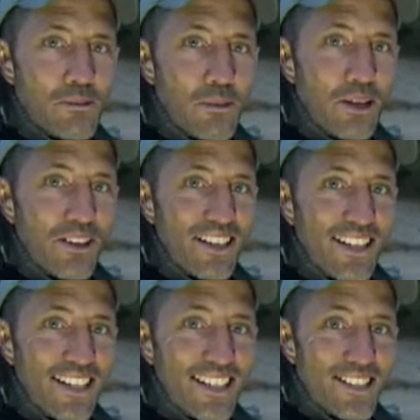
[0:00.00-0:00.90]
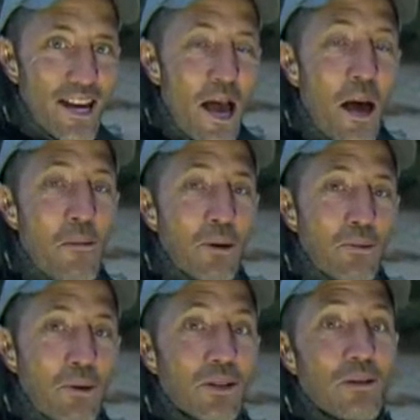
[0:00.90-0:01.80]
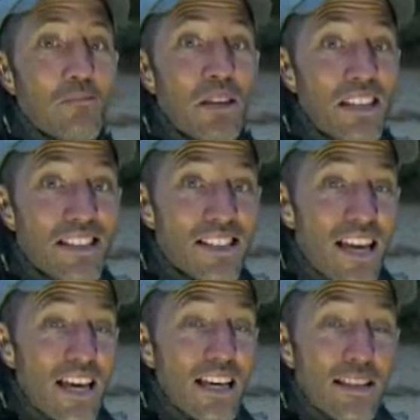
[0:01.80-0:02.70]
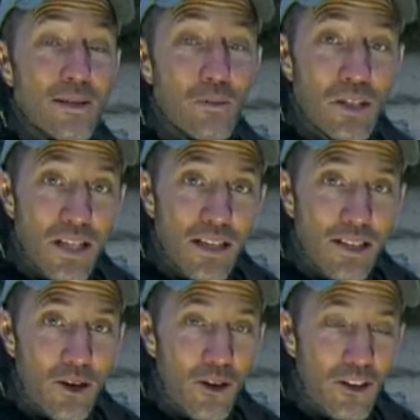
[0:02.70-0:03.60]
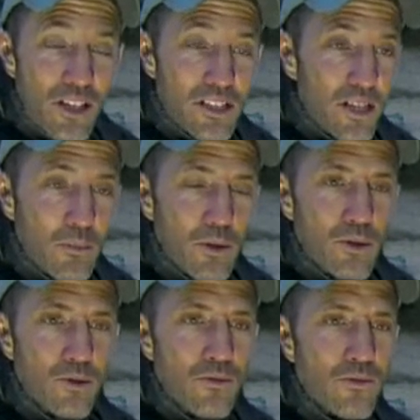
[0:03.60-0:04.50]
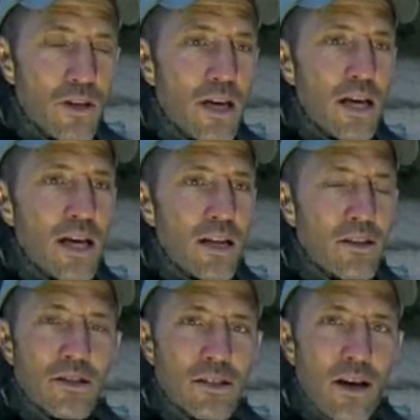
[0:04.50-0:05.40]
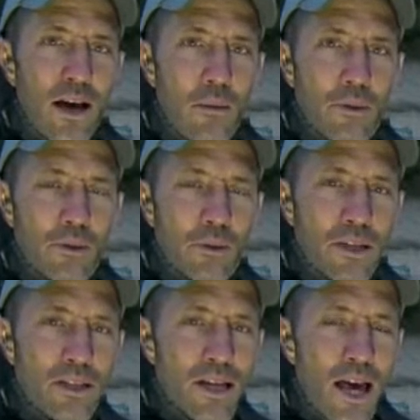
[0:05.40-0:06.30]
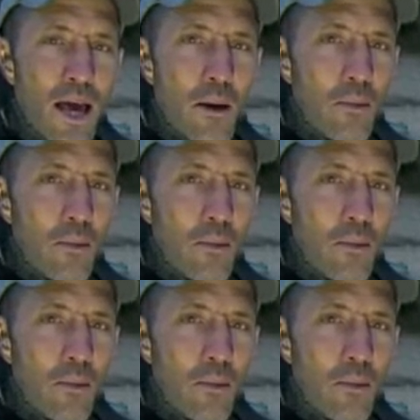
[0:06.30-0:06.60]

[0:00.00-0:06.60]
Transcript: Shakespearean English, but what it means in this particular context, I'm not sure this is how Hamlet meant it.